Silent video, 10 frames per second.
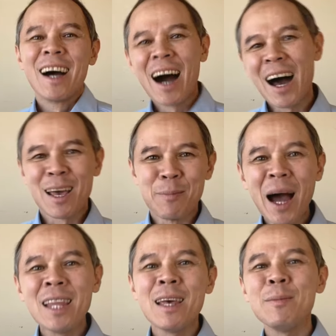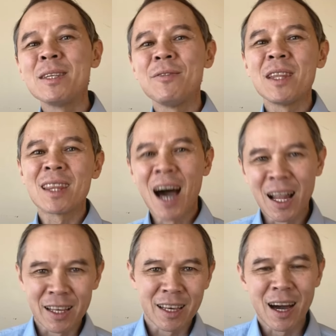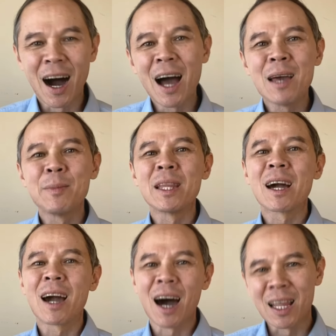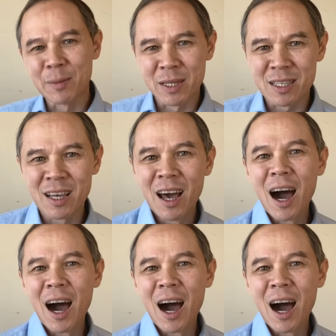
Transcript: Hi, my name is Vitaly. I am an economist.